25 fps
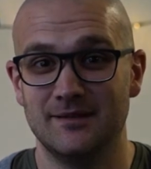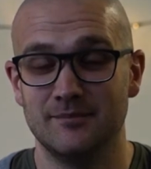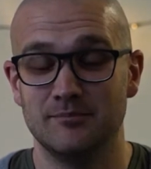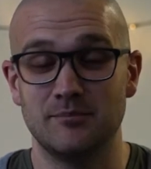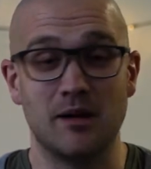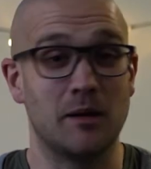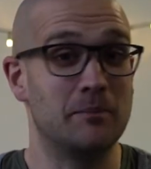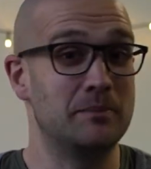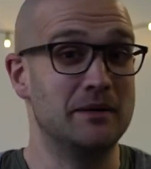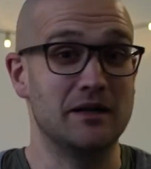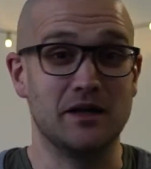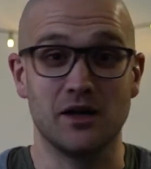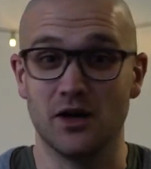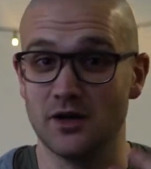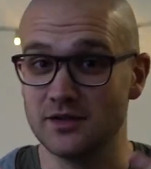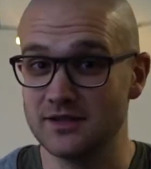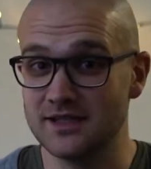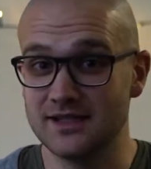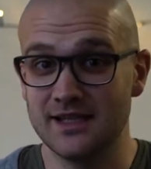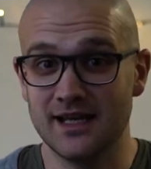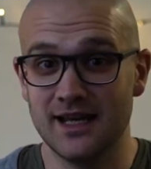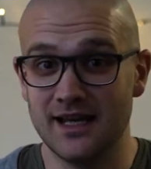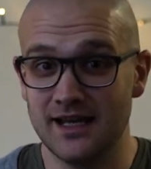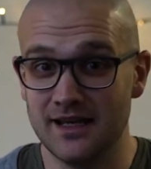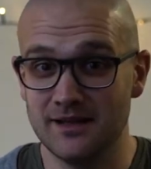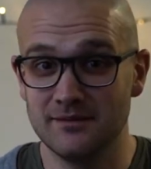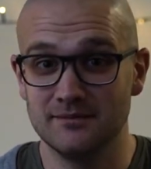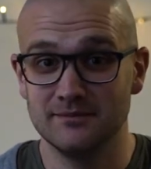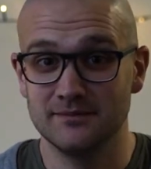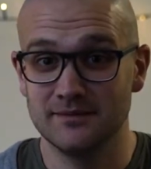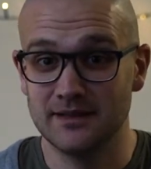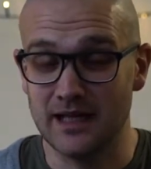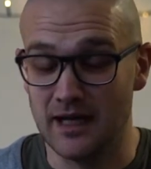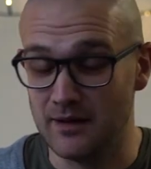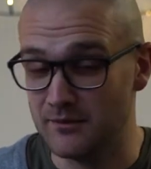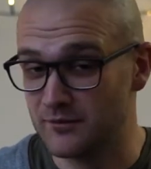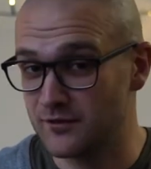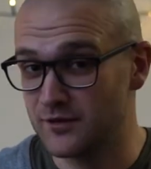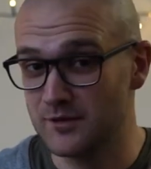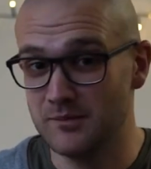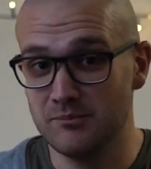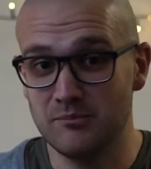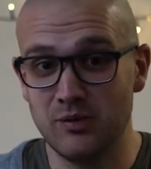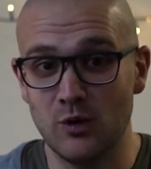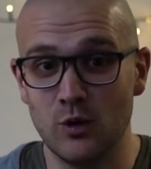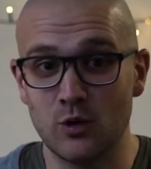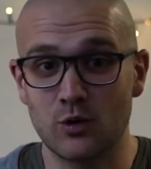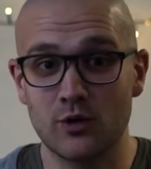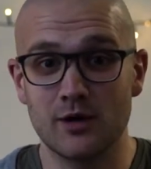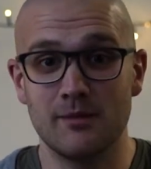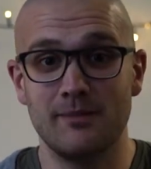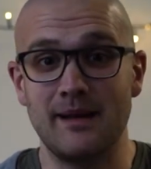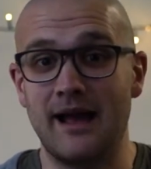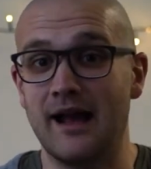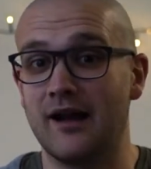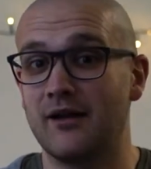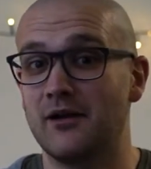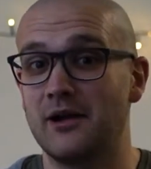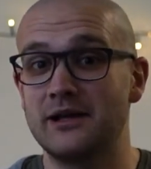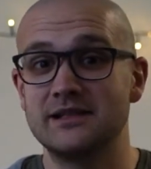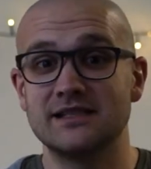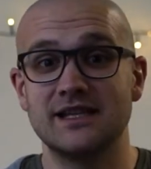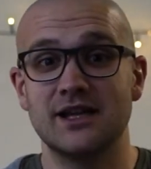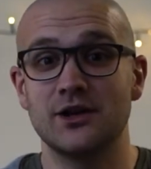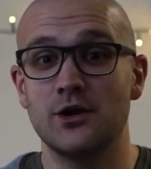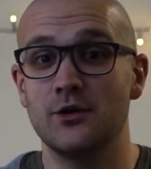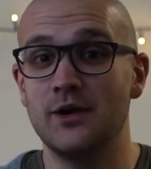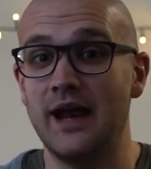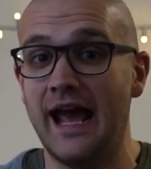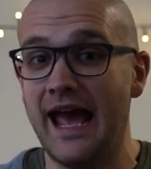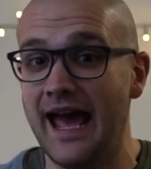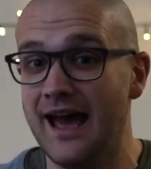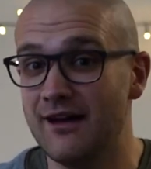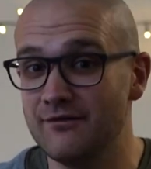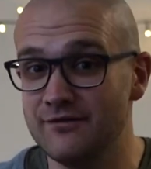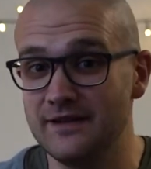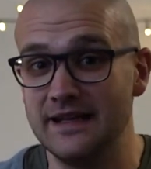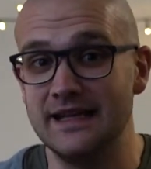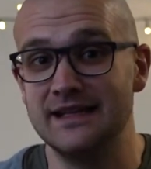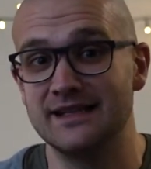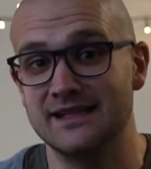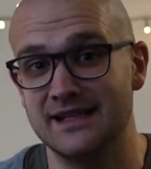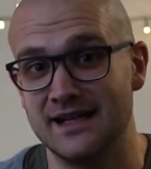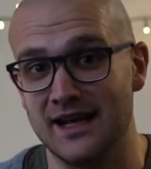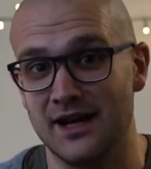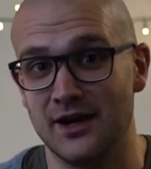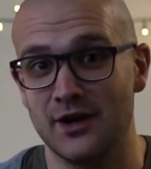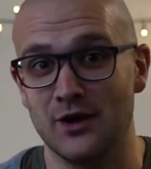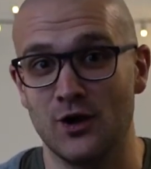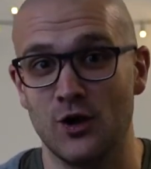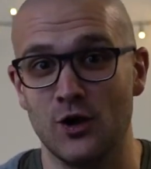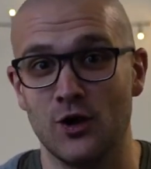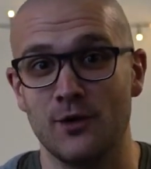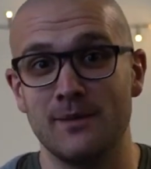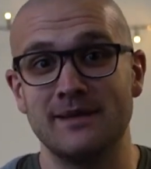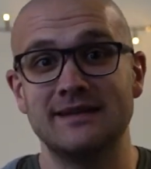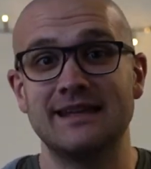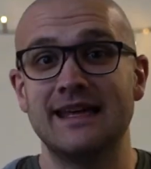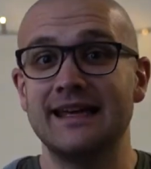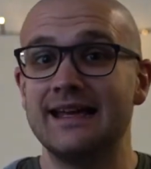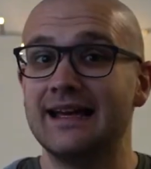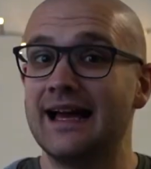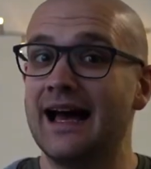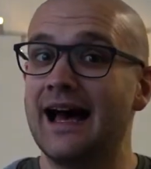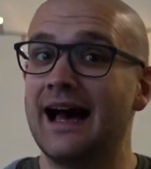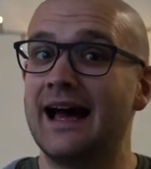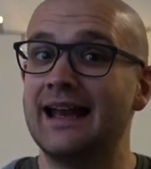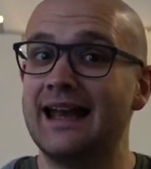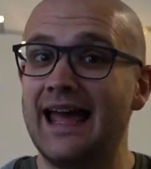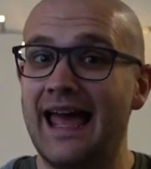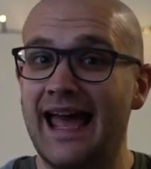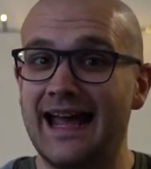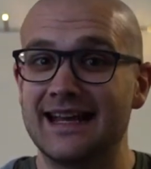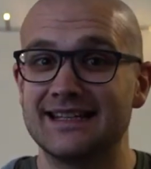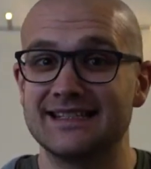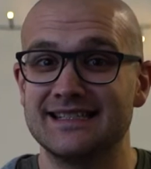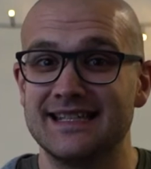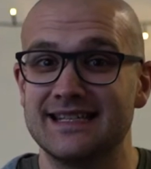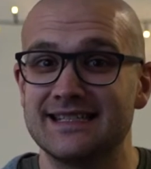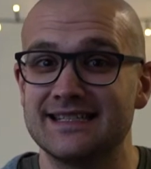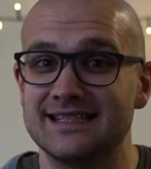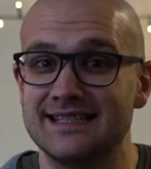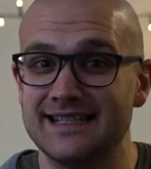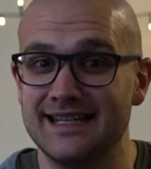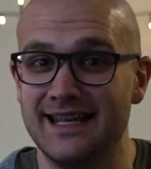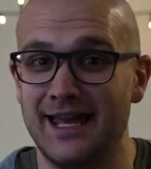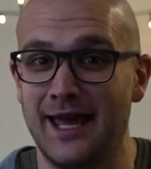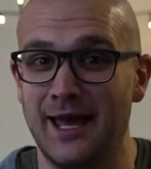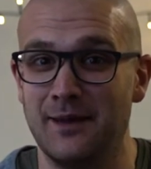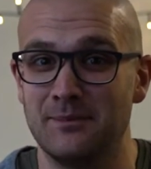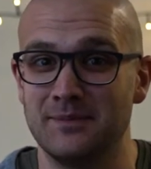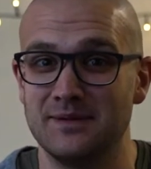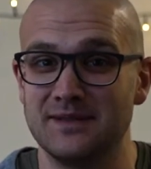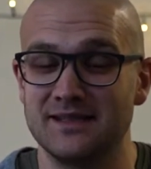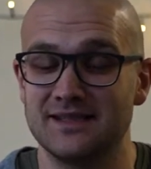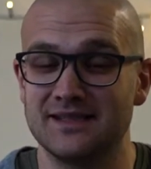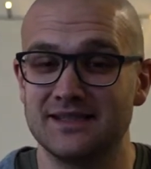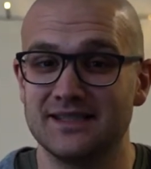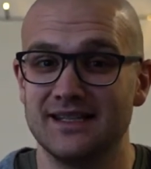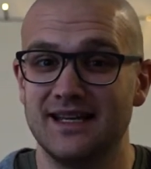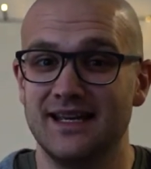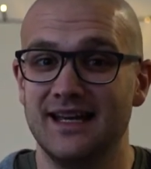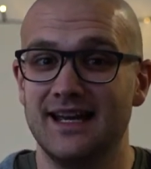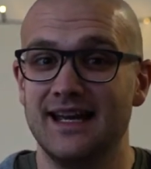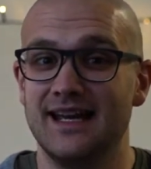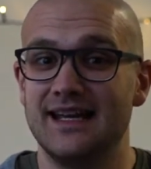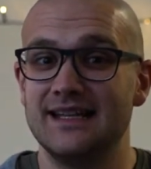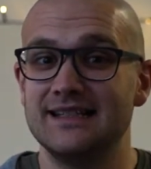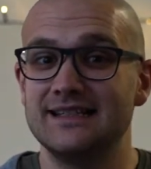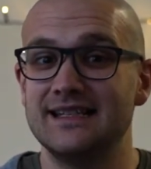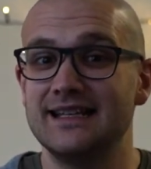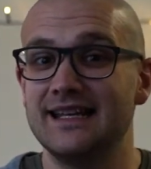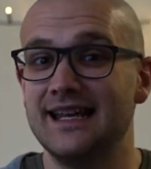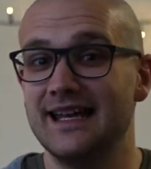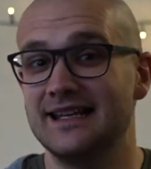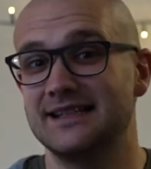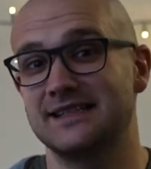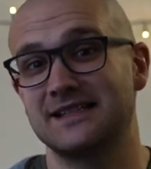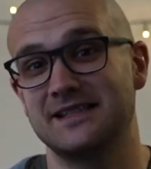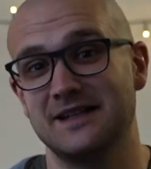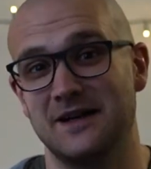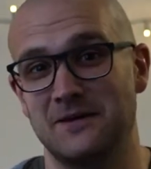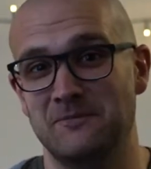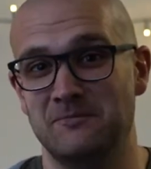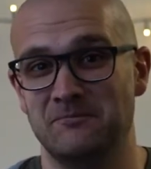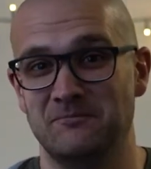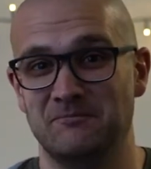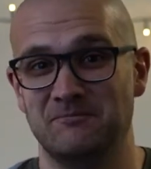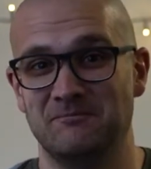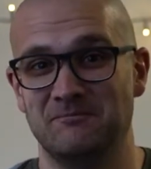But because they come from poorer backgrounds, they don't have internet at home and they can't access the campus to get some,